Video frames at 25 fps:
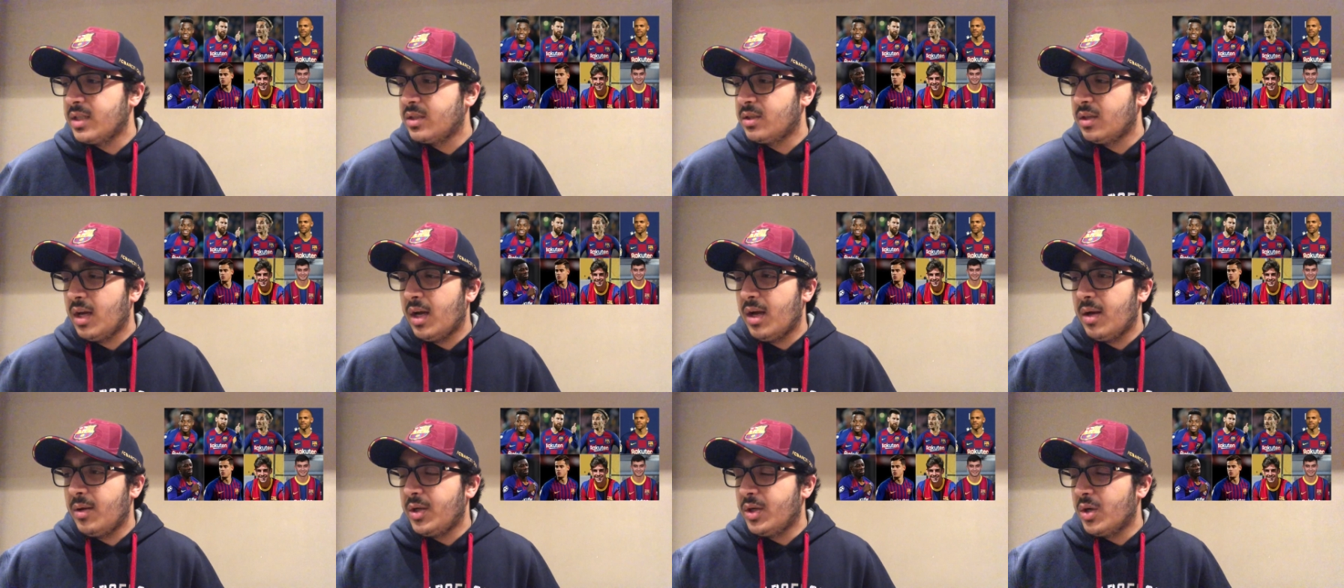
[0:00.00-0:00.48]

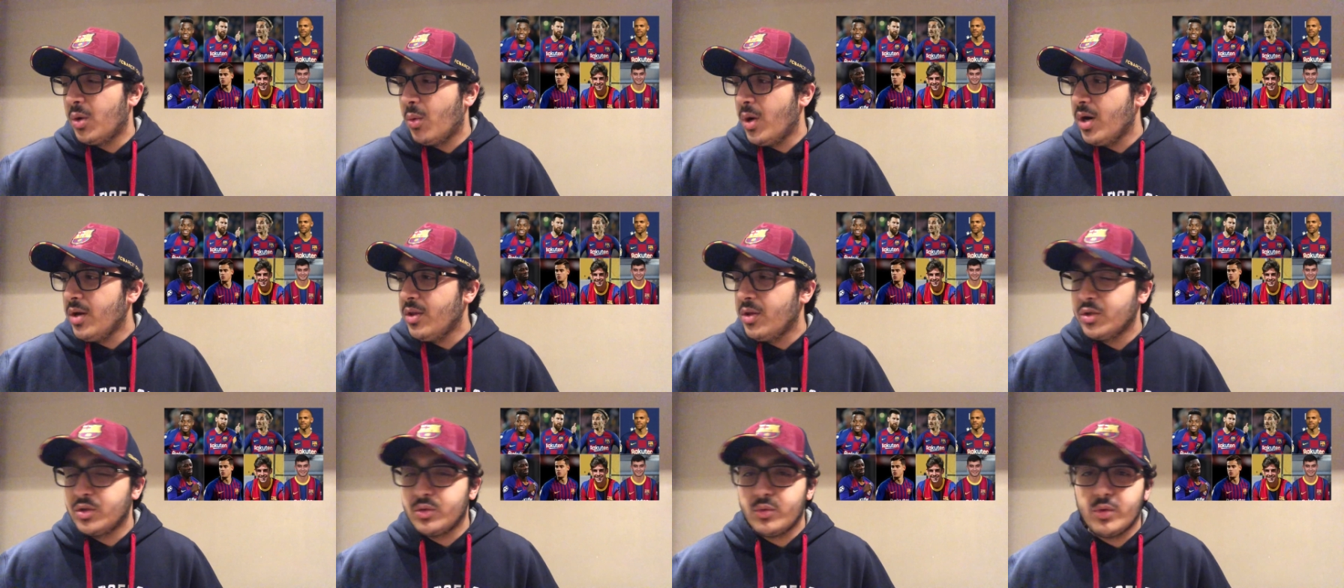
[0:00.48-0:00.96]
where are
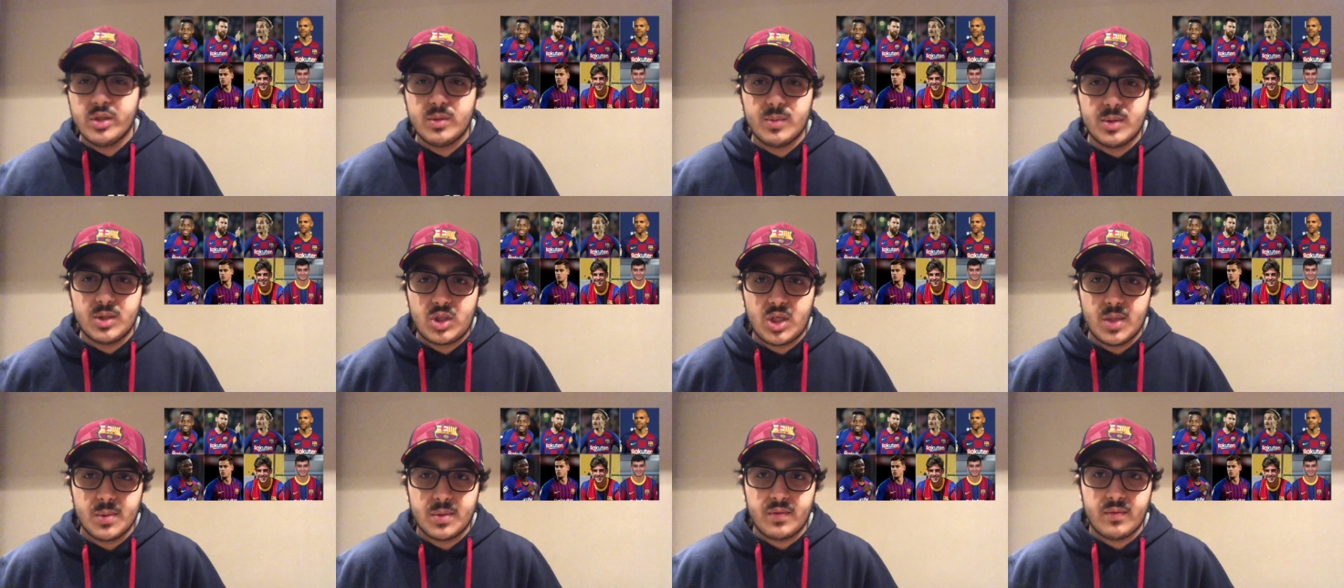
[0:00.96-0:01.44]
those Griezmann
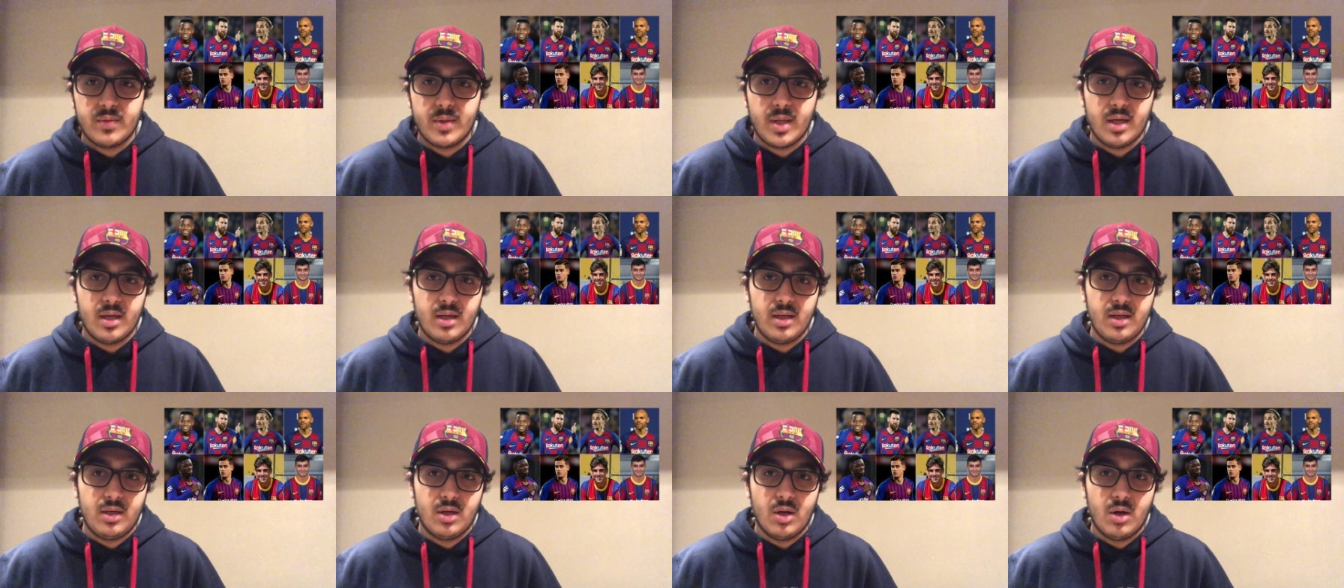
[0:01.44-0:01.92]
chips from
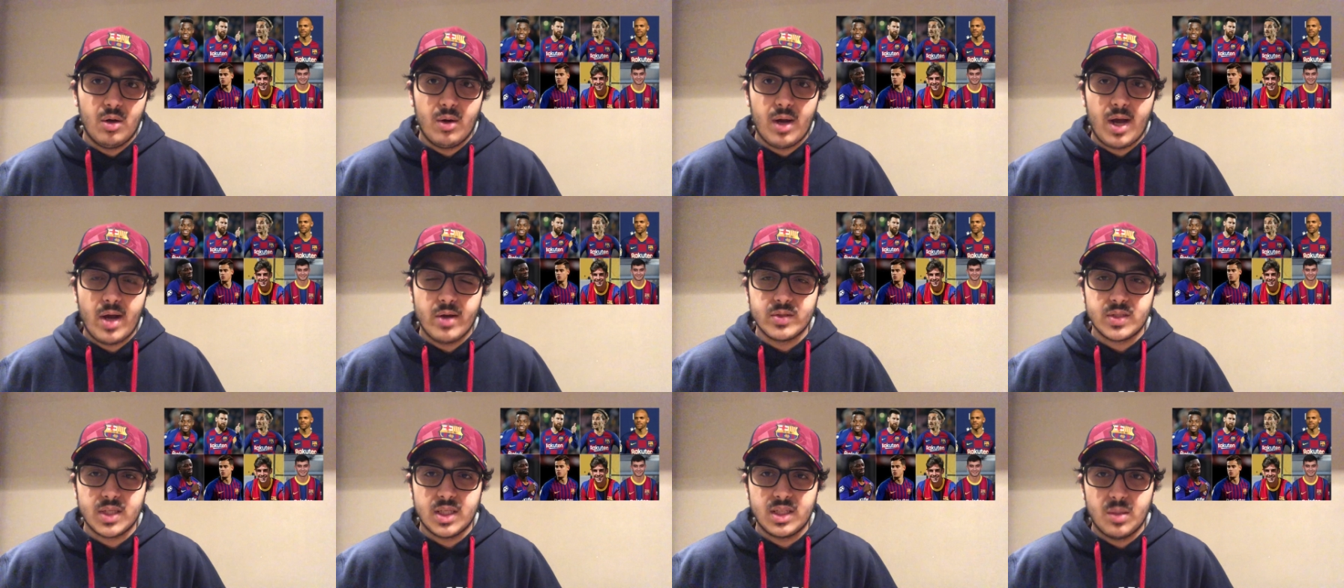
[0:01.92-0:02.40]
the,
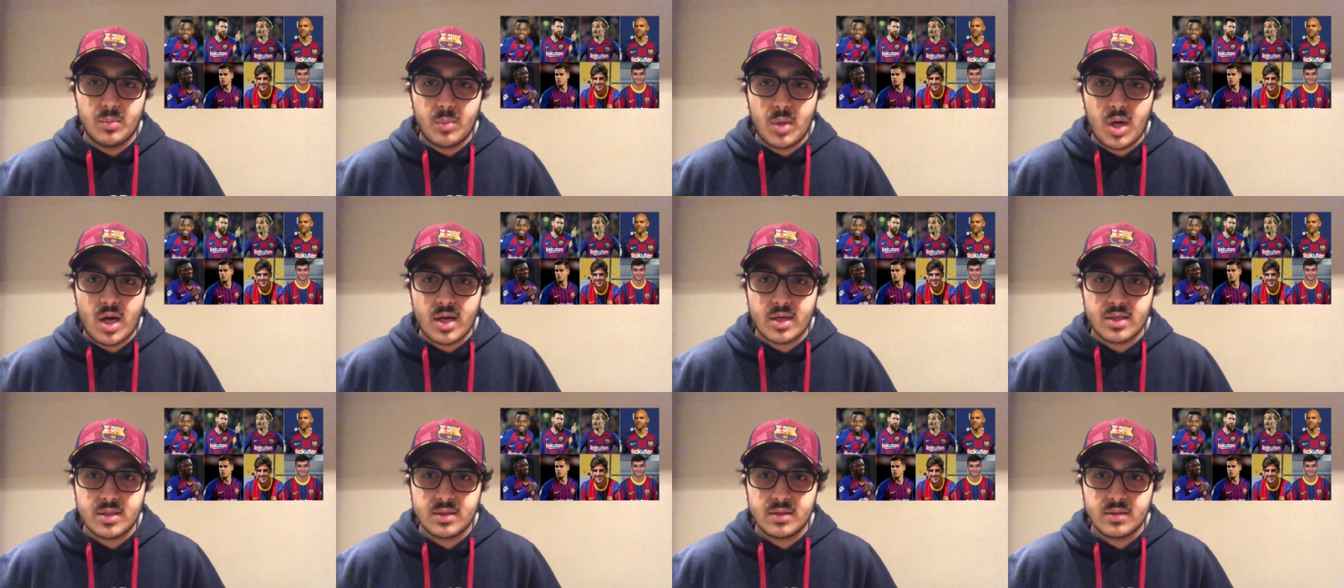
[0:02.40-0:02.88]
outside the
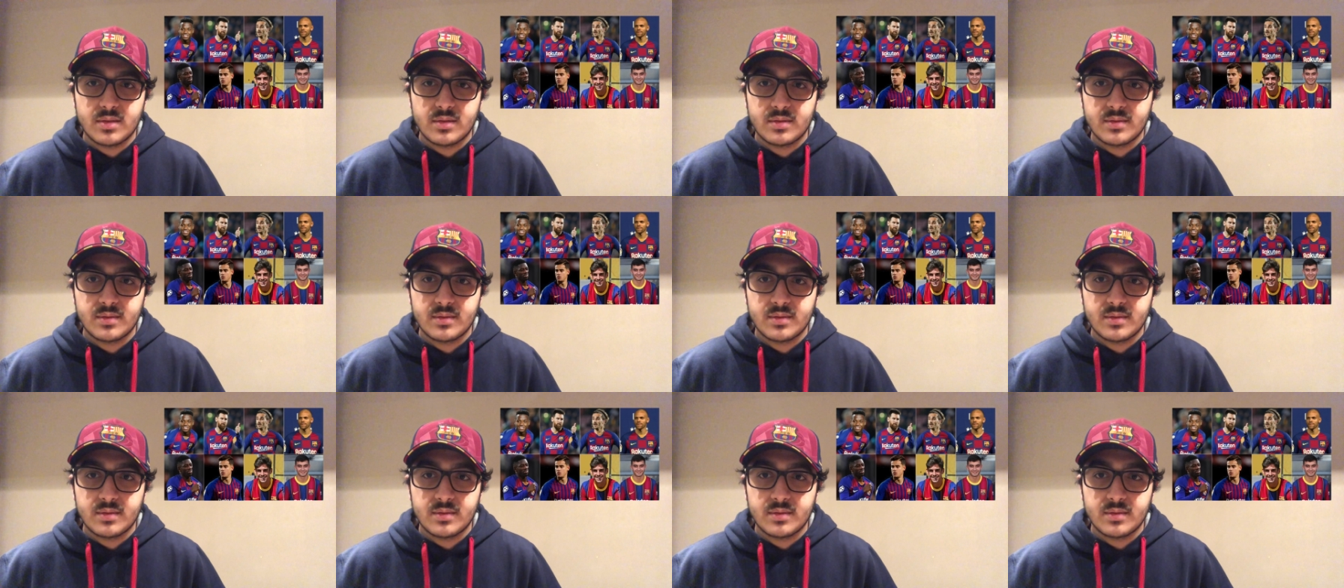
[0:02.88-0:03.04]
box?